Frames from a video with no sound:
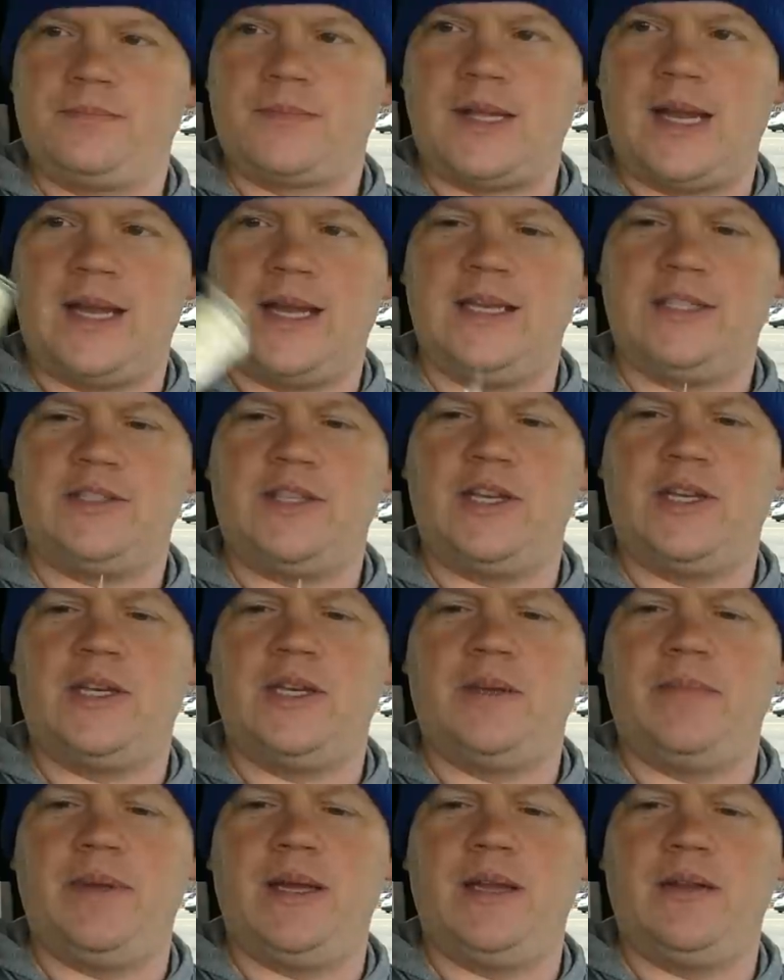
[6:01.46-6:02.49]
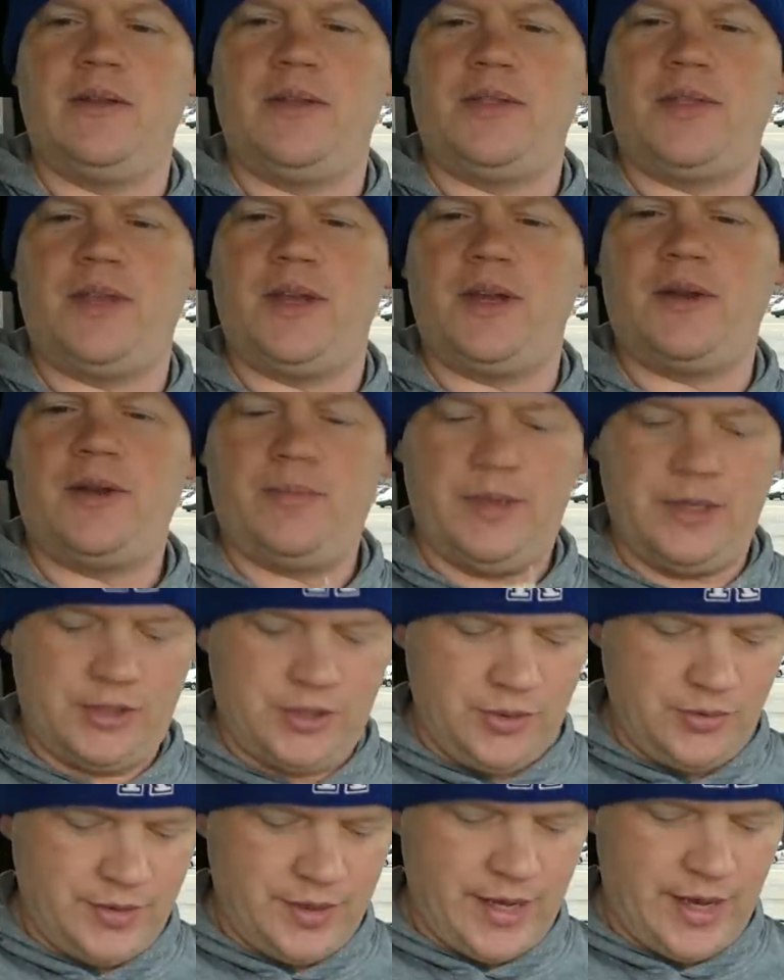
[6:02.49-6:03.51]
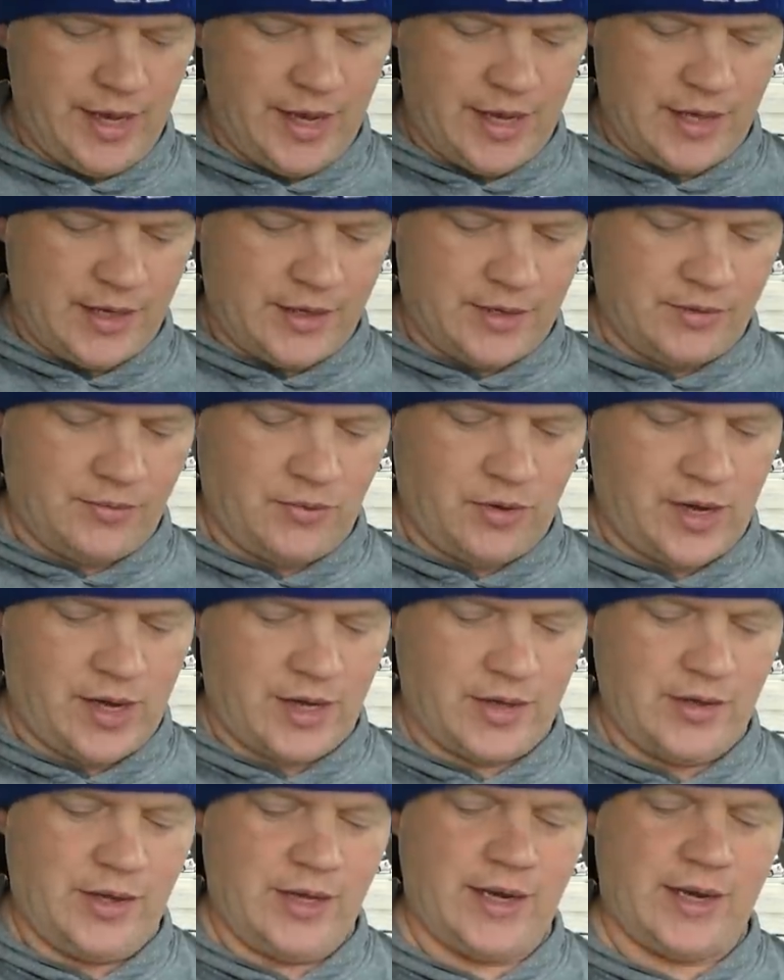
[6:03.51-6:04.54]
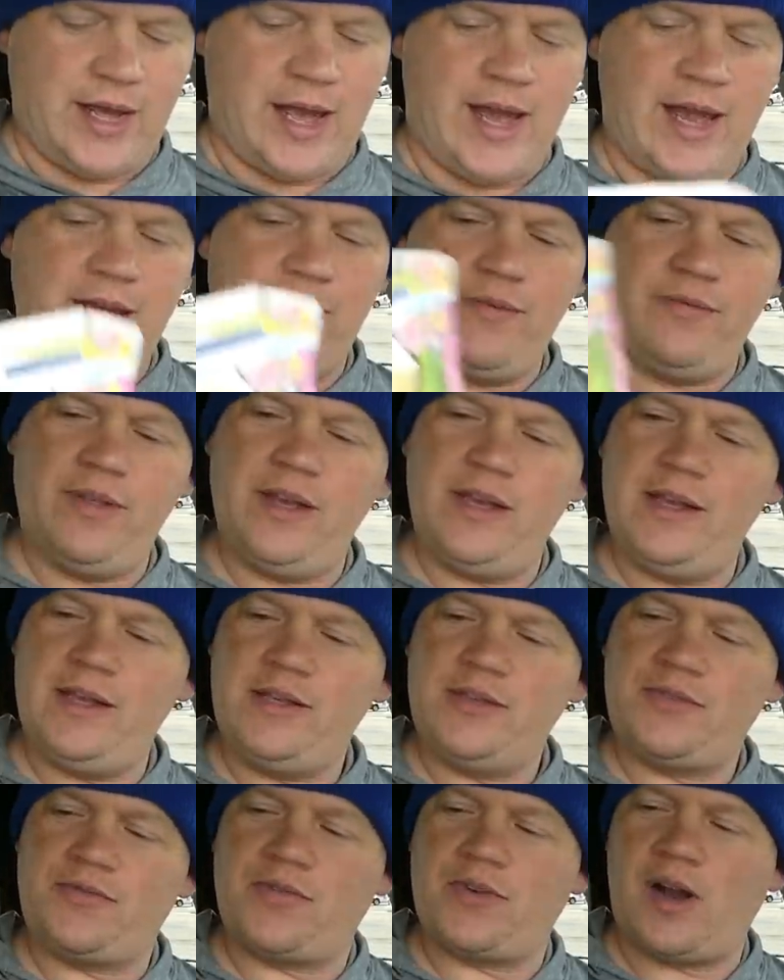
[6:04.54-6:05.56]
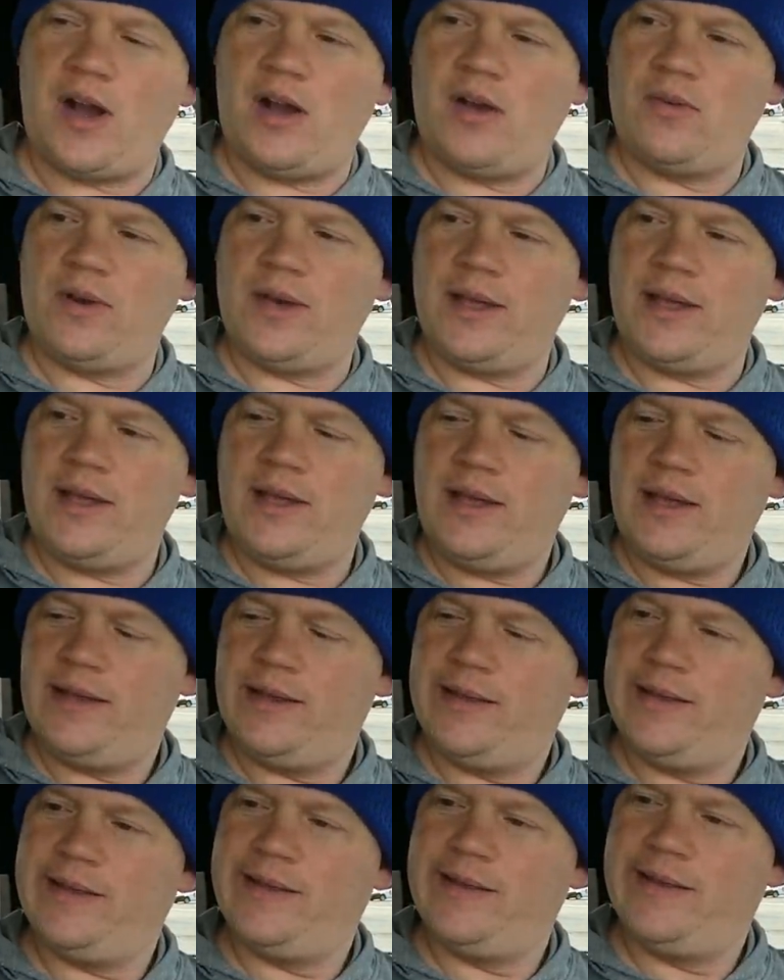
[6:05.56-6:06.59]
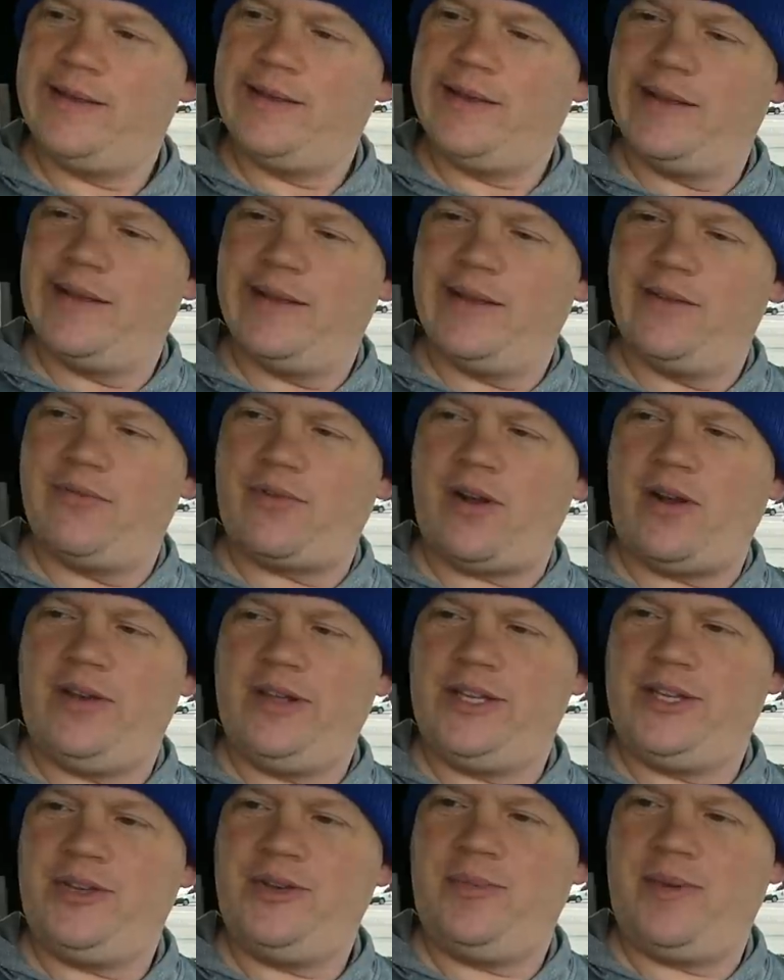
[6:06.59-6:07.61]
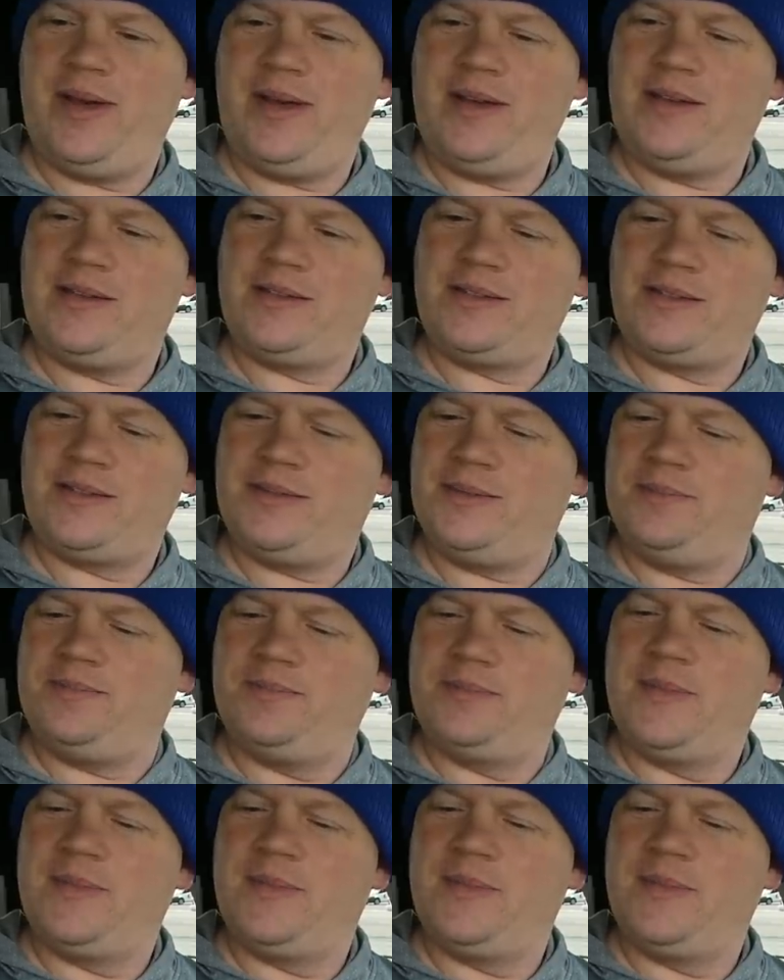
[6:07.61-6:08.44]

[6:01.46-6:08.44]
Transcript: I guess they could be a little thicker, but you get, what, you get eight of these for only $2.